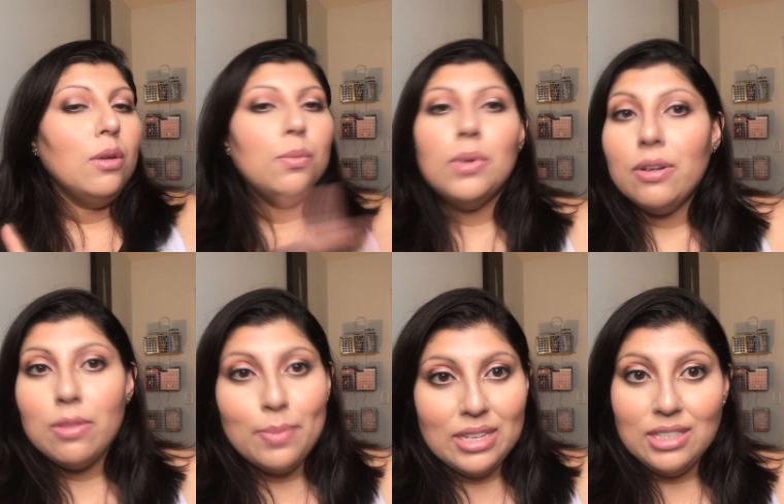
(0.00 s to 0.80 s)
one
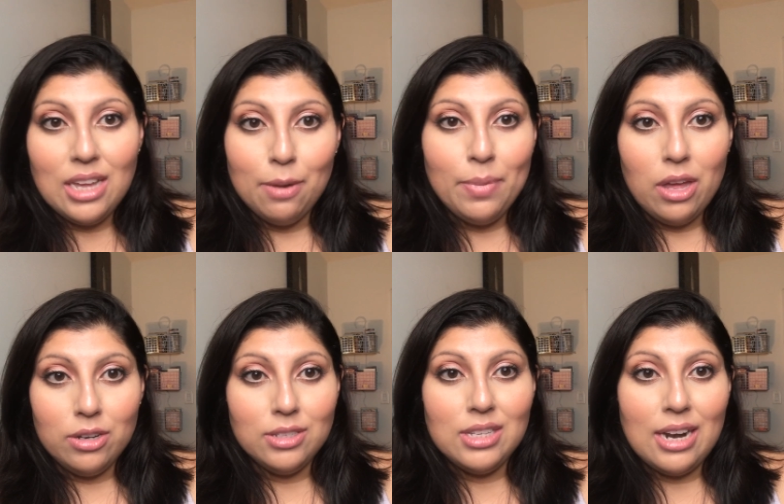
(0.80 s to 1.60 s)
of the best setting
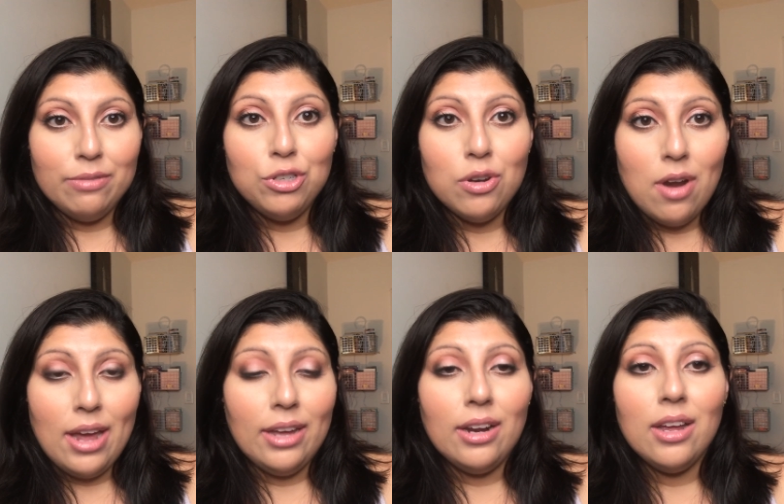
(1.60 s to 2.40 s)
powders that I've
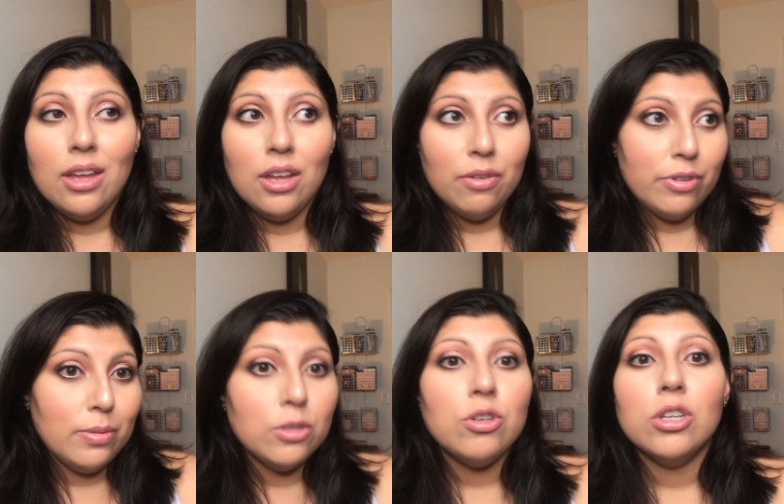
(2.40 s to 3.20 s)
tried
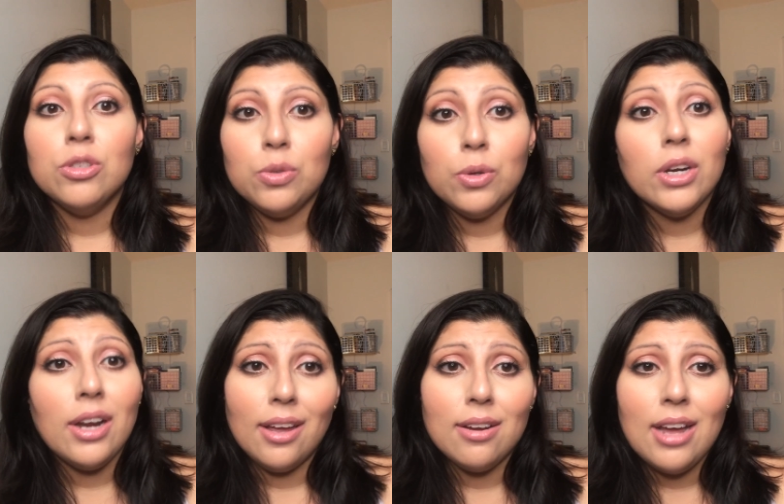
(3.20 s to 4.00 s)
from the drugstore
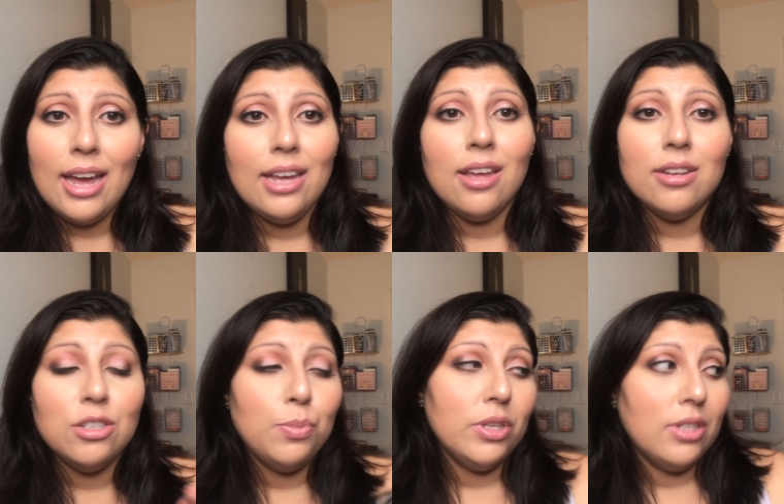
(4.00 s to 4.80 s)
and
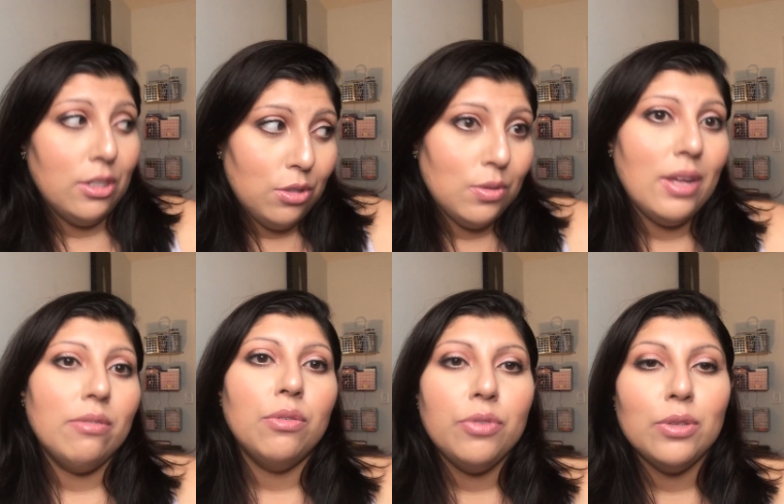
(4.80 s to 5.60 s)
high-end, because I do
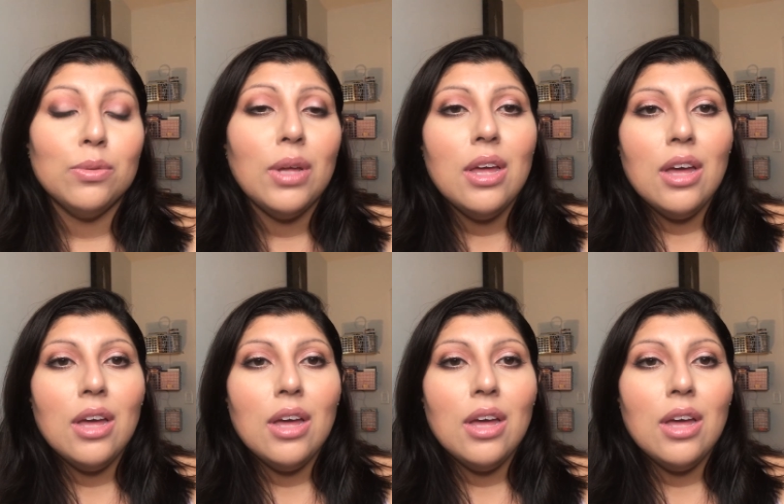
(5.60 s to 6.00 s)
have a few